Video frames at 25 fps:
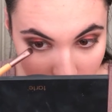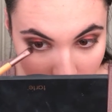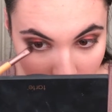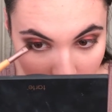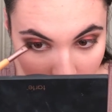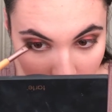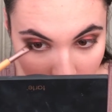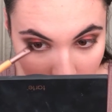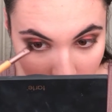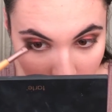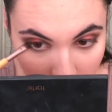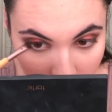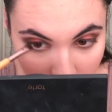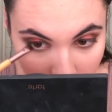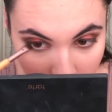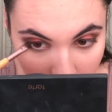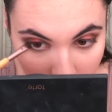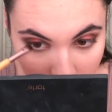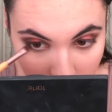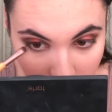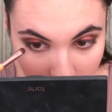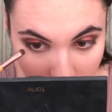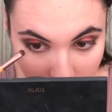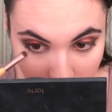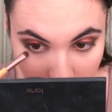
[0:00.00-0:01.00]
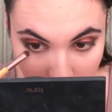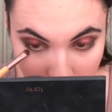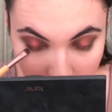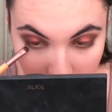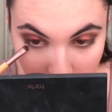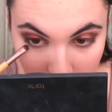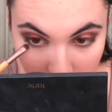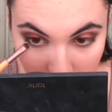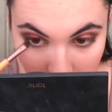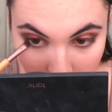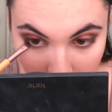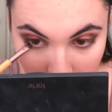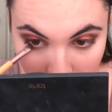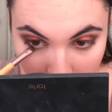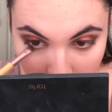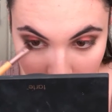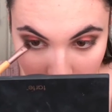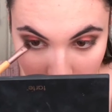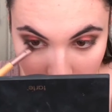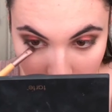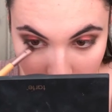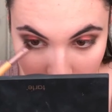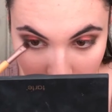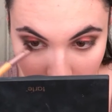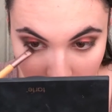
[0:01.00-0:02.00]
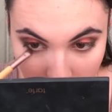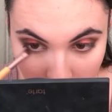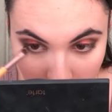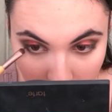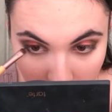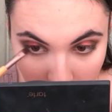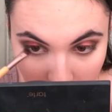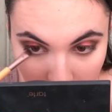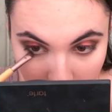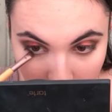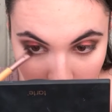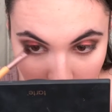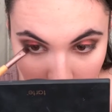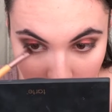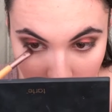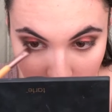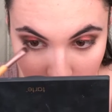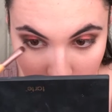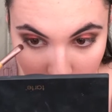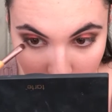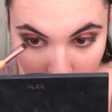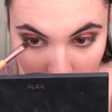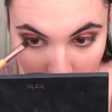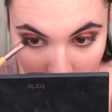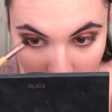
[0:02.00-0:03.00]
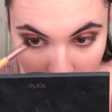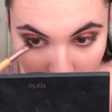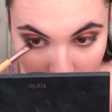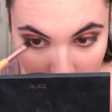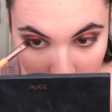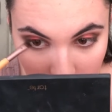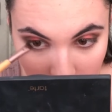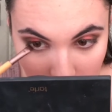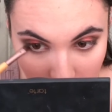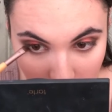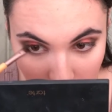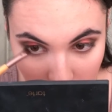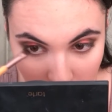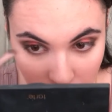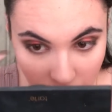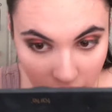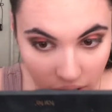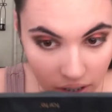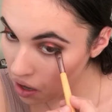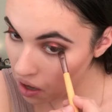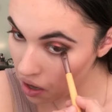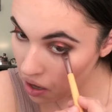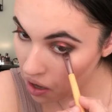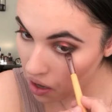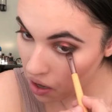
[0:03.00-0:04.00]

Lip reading: in a little closer to my lash line.